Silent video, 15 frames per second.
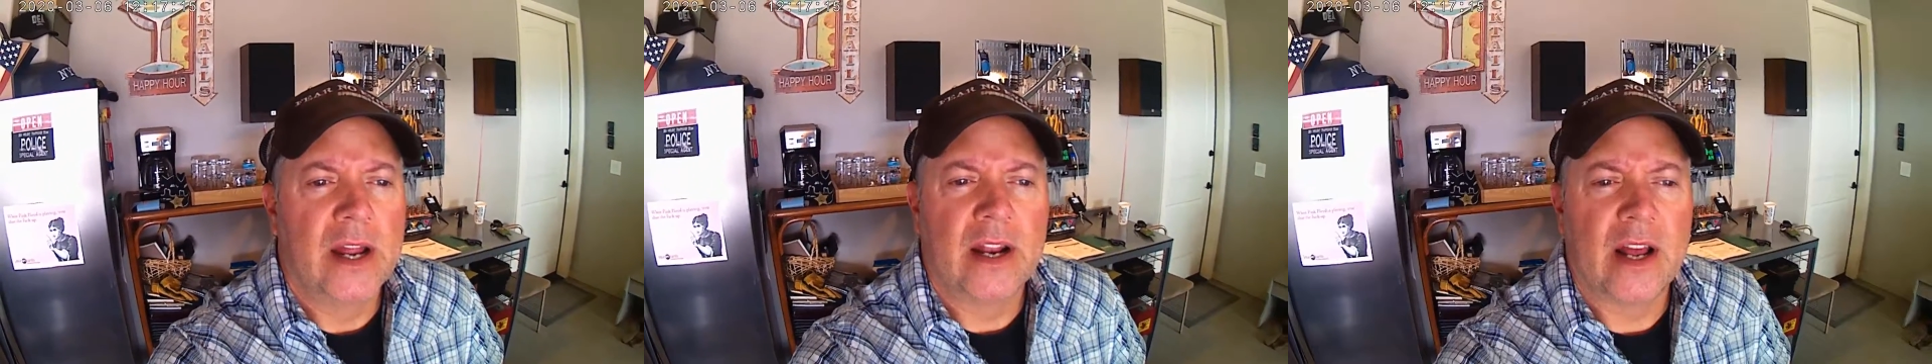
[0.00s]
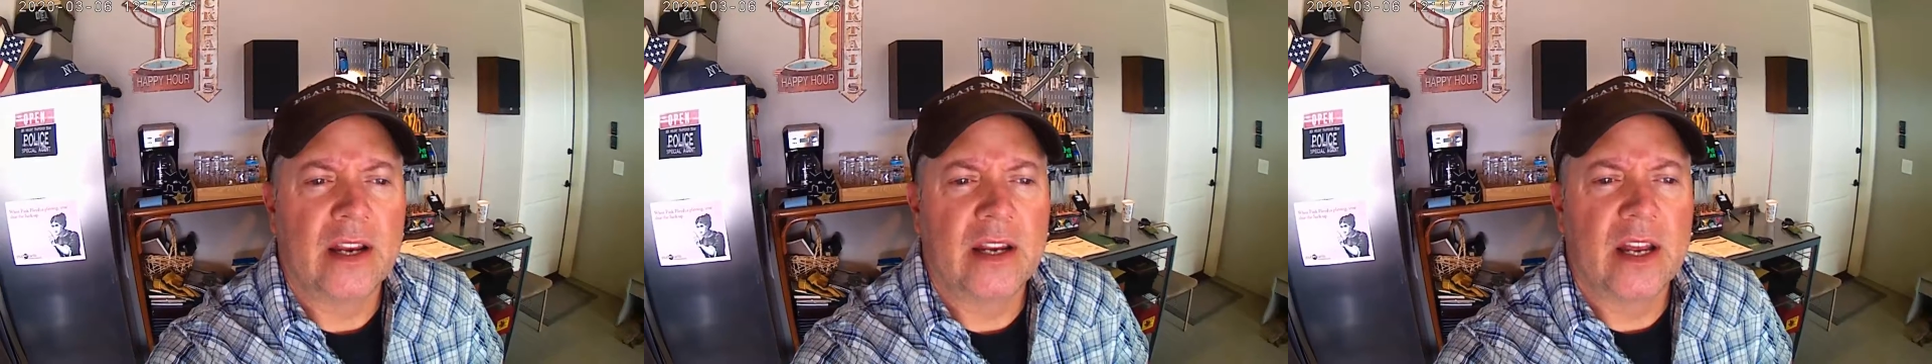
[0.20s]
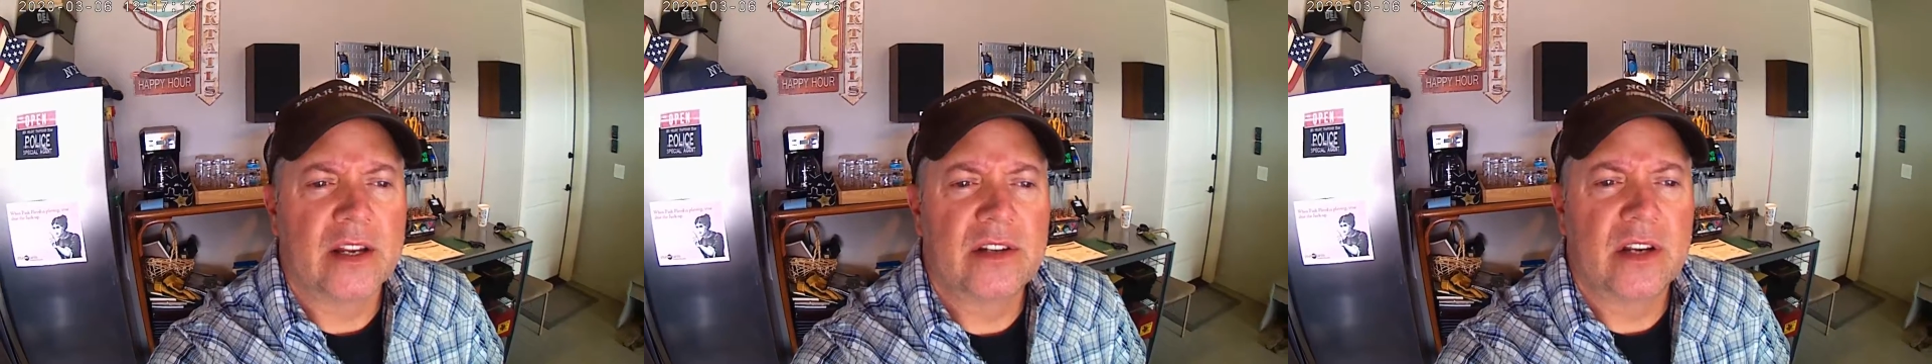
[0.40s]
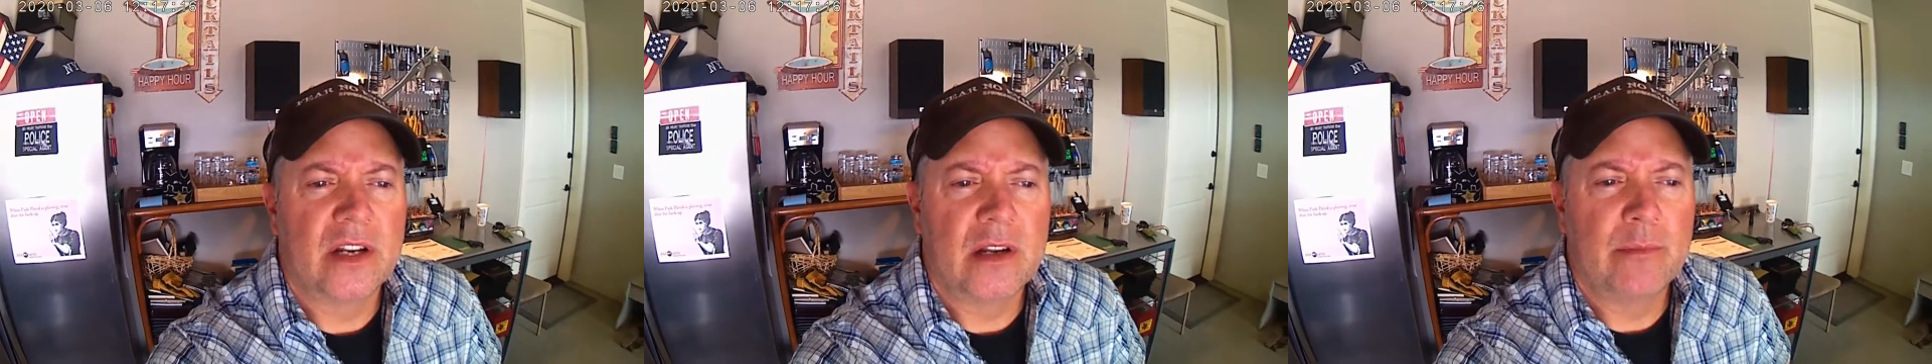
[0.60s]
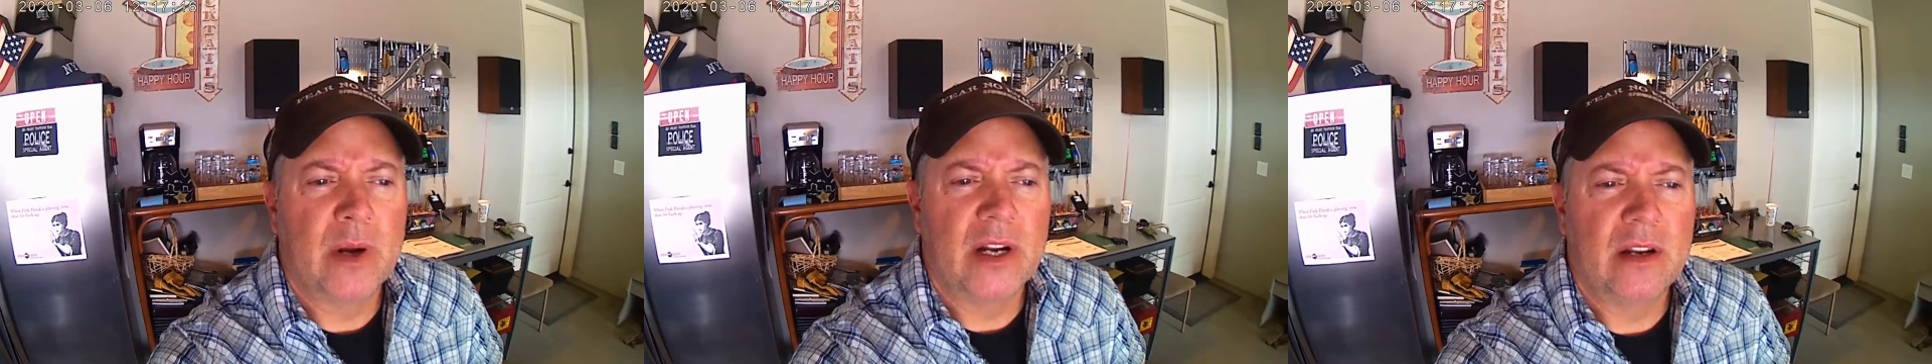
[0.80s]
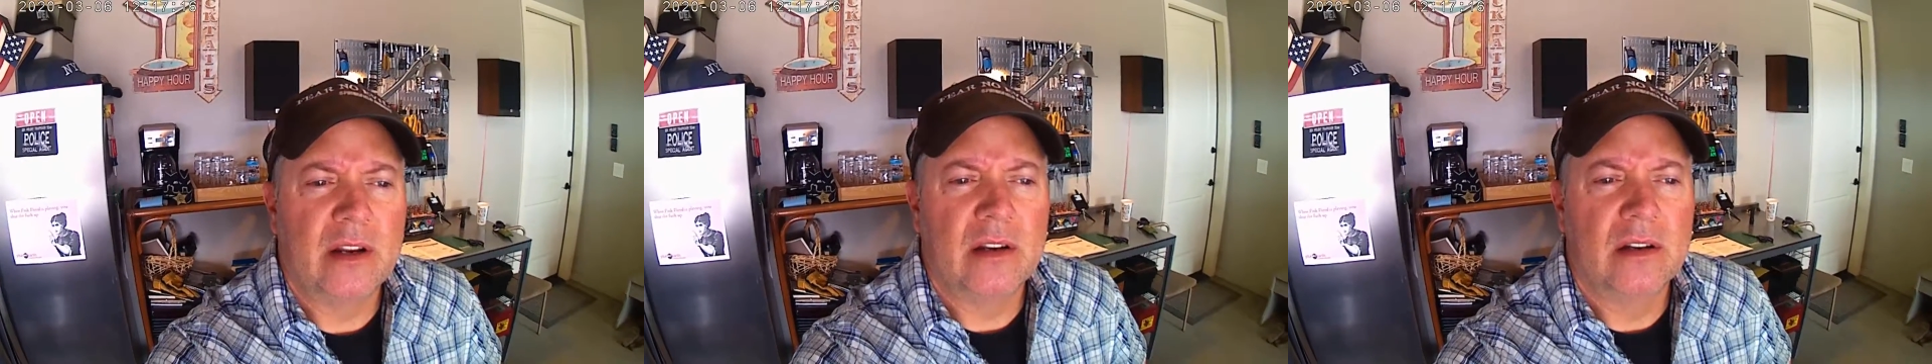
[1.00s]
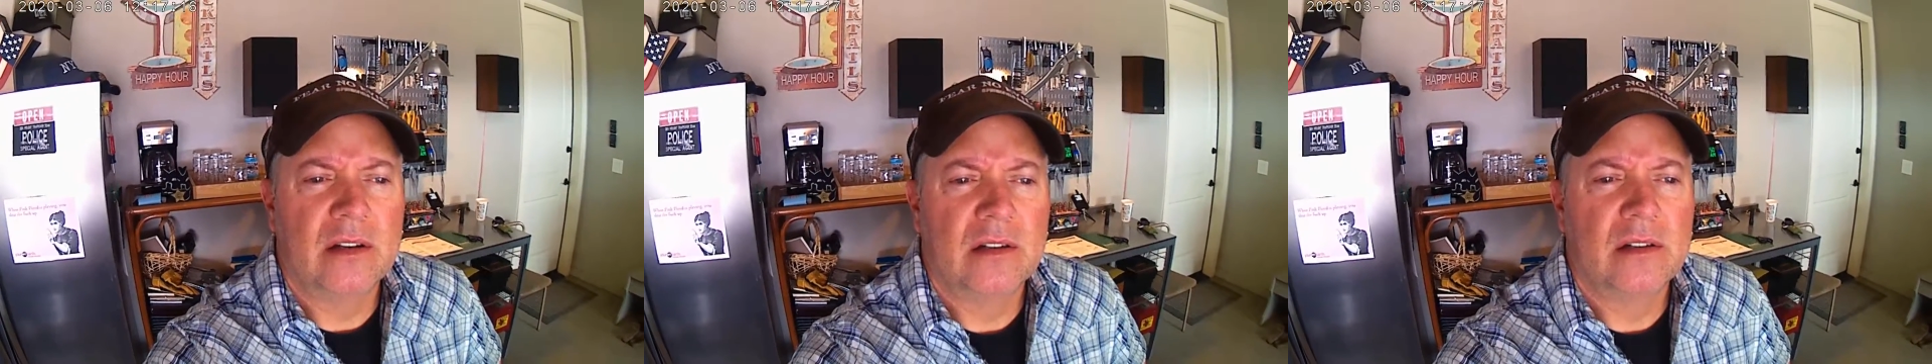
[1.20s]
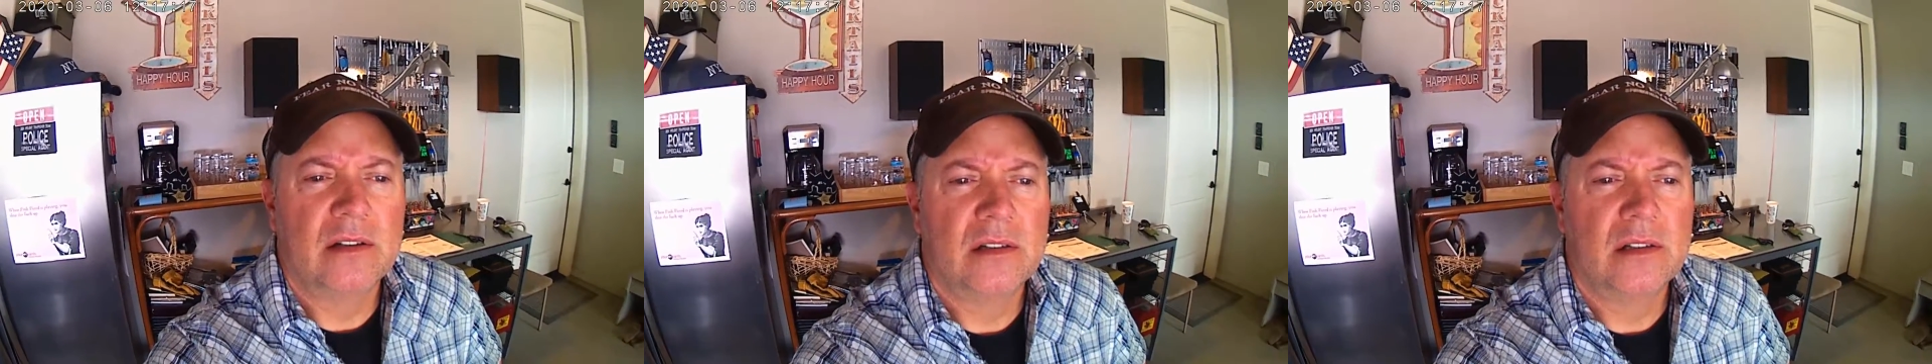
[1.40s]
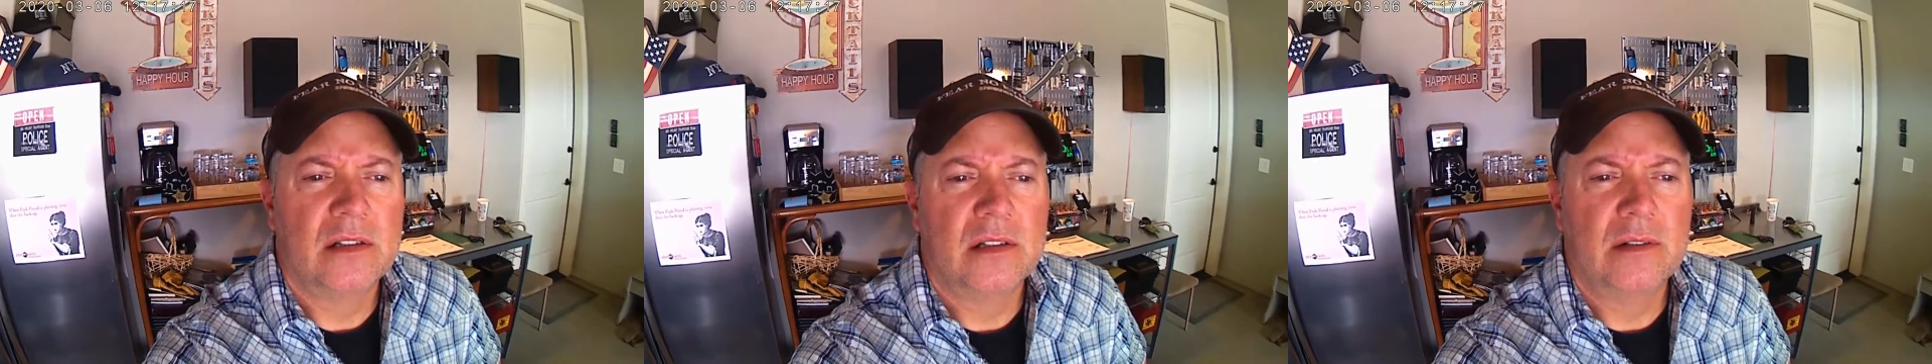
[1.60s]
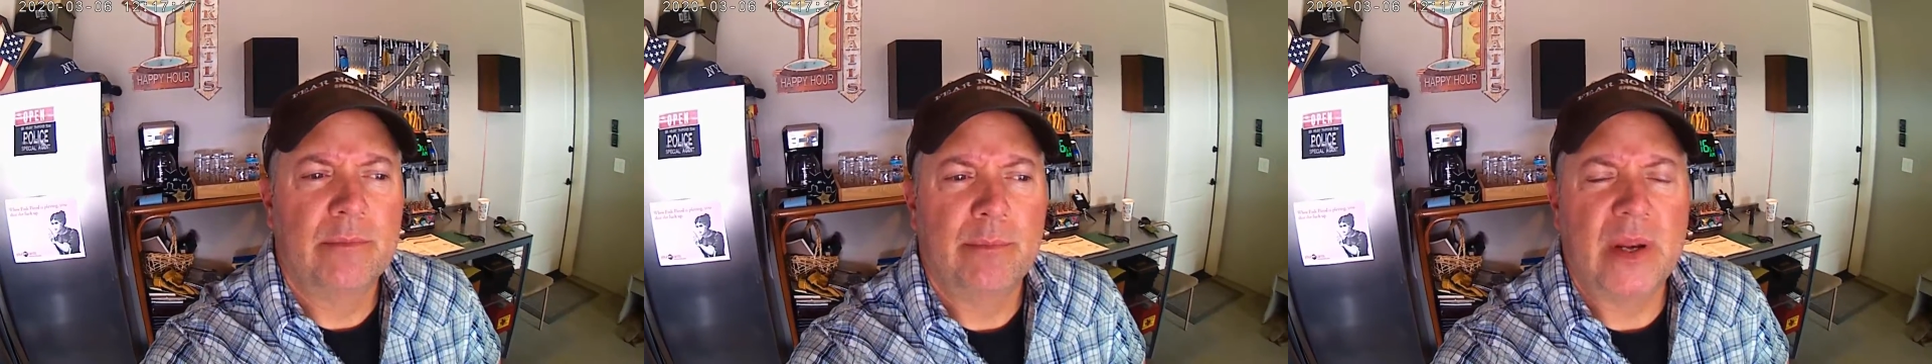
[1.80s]
and I guess anybody
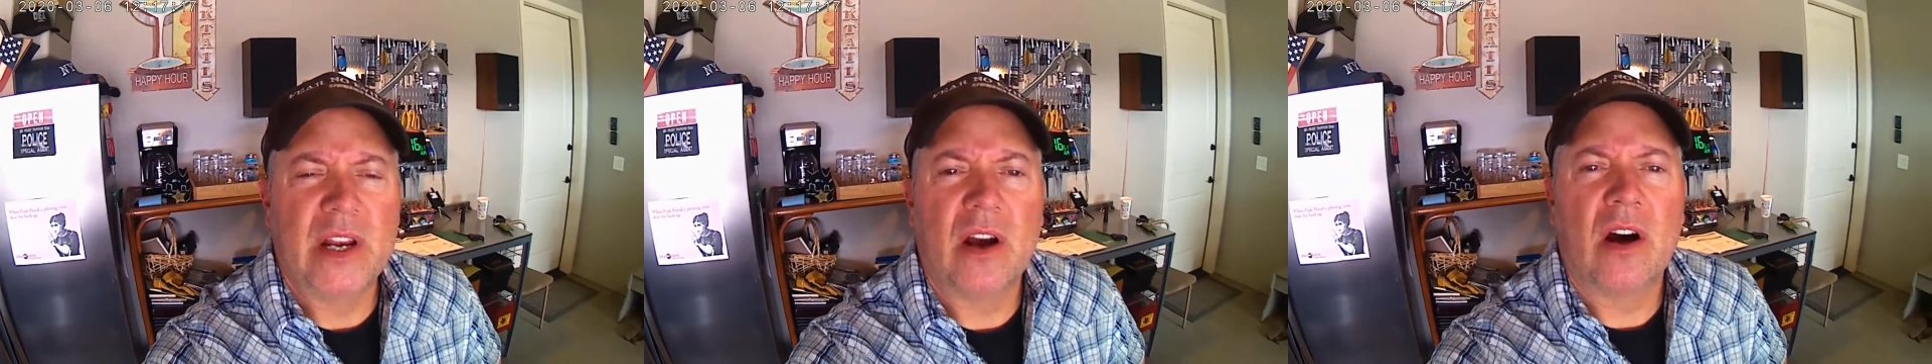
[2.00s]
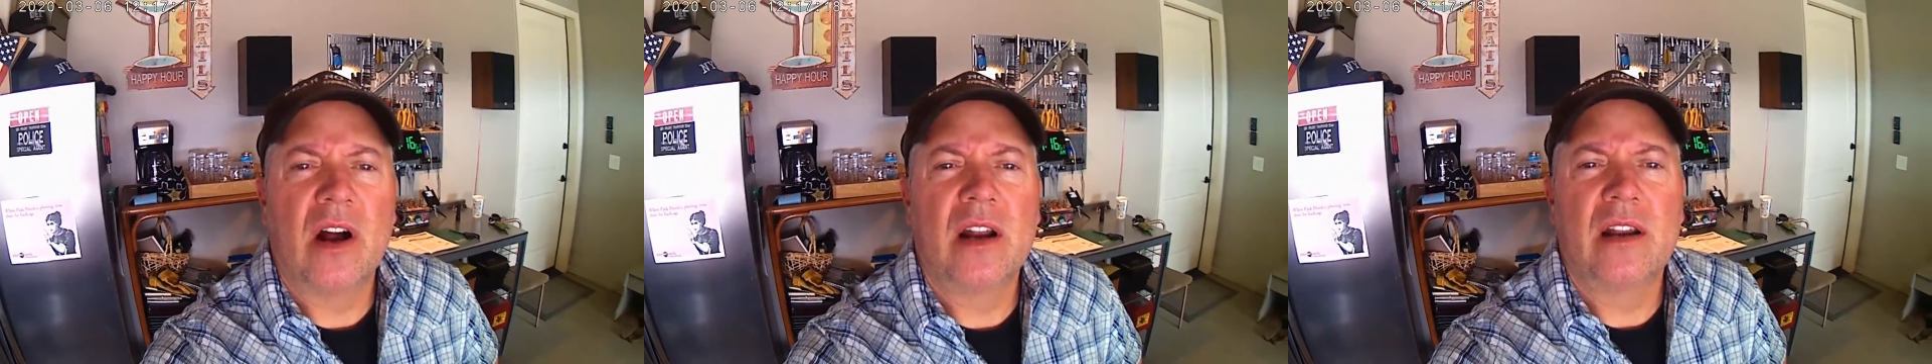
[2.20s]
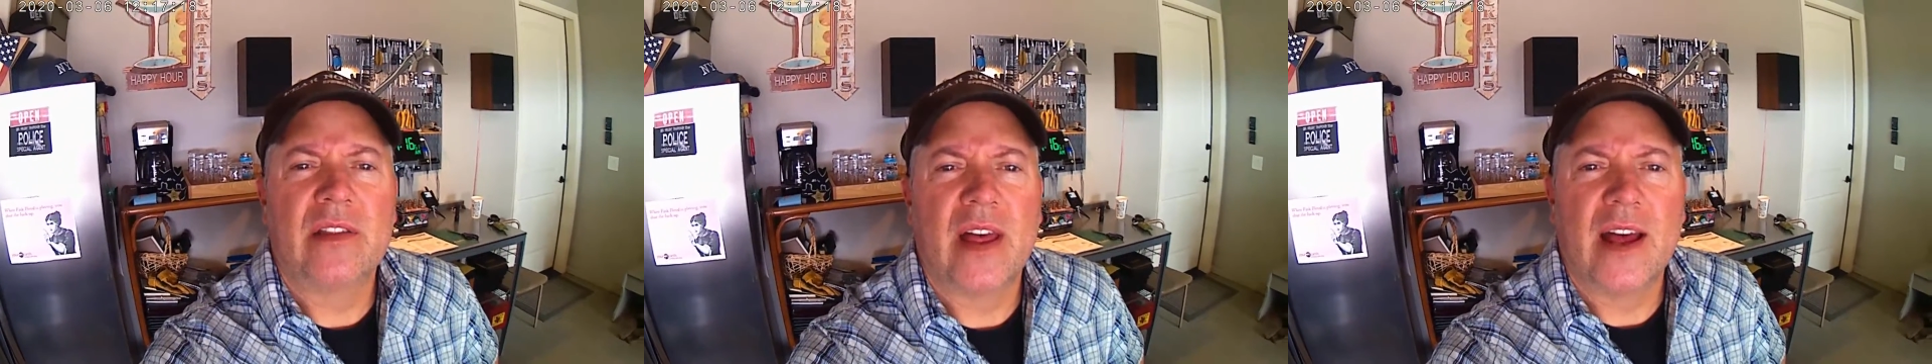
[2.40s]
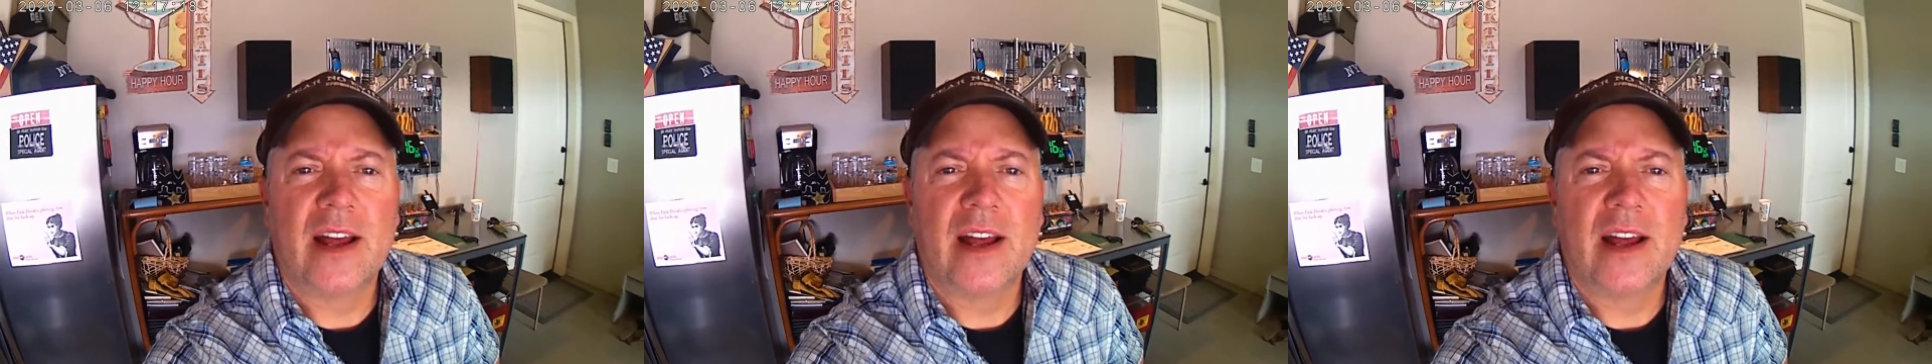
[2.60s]
beyond